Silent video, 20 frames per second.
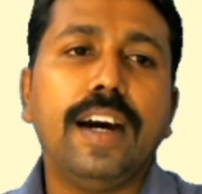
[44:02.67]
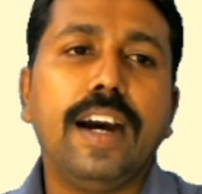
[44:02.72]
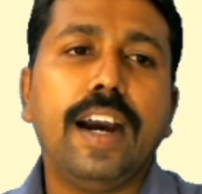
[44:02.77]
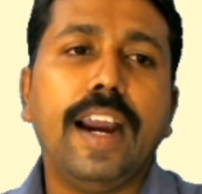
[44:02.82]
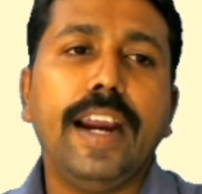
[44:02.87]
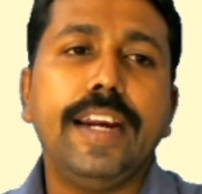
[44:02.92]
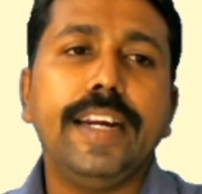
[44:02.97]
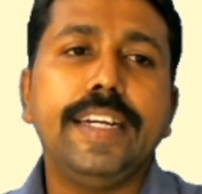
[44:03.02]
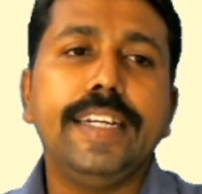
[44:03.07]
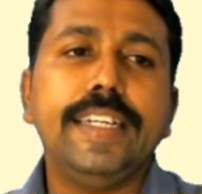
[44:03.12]

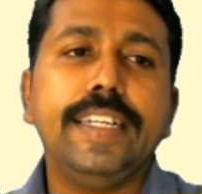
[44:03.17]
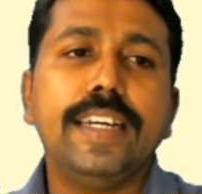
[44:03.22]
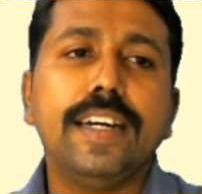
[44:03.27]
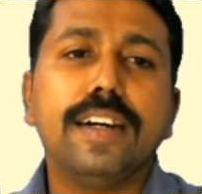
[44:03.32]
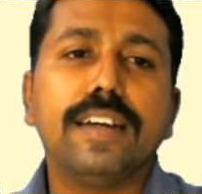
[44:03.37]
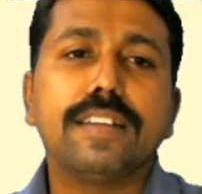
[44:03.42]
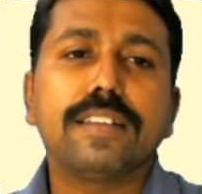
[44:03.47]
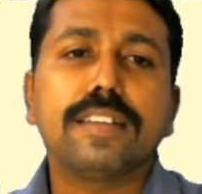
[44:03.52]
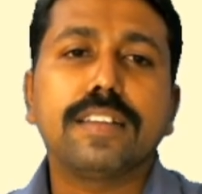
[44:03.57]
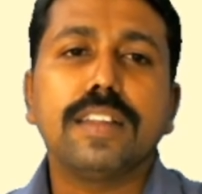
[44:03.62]

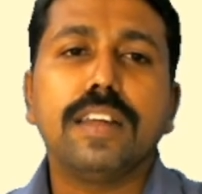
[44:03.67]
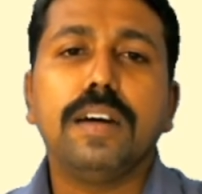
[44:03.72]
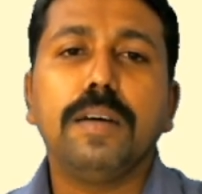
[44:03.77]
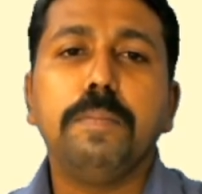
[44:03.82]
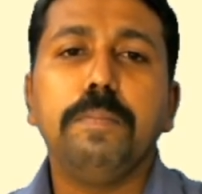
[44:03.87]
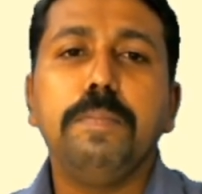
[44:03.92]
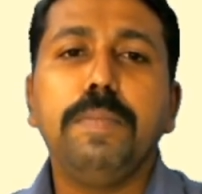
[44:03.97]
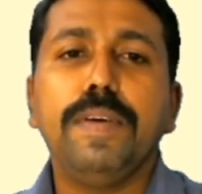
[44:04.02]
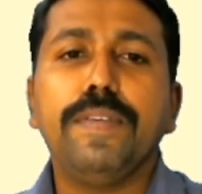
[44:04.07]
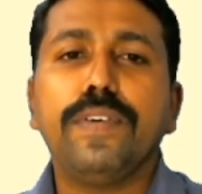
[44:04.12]
ideas
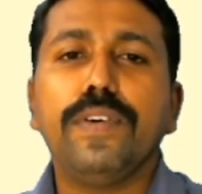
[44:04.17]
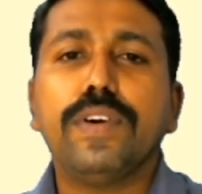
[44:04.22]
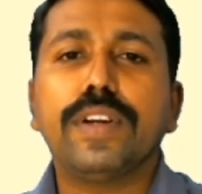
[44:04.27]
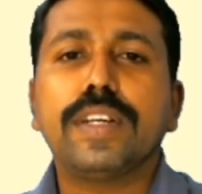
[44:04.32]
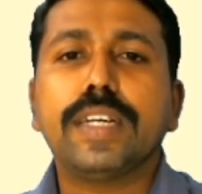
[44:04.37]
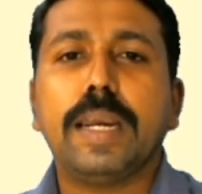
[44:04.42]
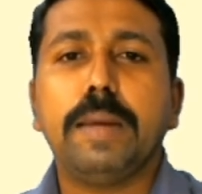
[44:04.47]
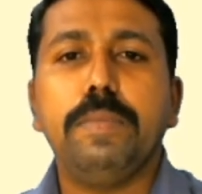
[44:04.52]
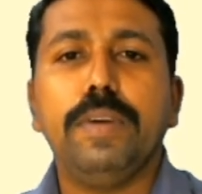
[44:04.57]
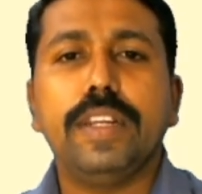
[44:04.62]
before
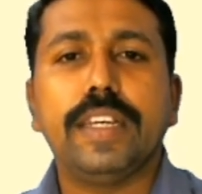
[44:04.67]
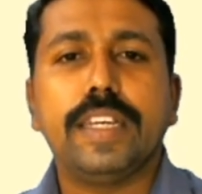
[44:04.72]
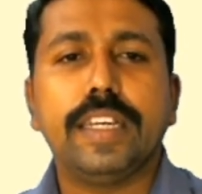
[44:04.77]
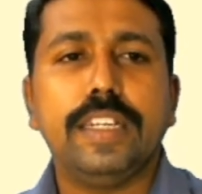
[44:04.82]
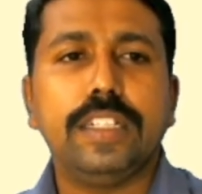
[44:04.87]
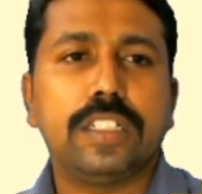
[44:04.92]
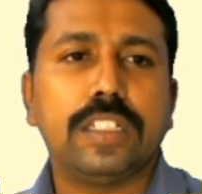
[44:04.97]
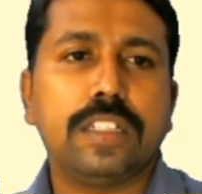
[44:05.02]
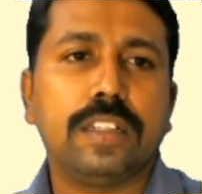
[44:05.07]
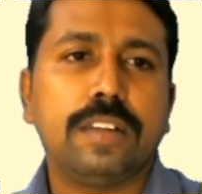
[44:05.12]

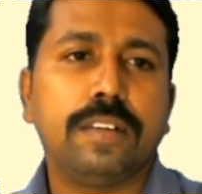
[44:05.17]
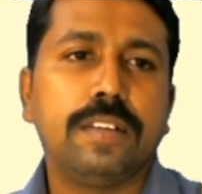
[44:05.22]
communication.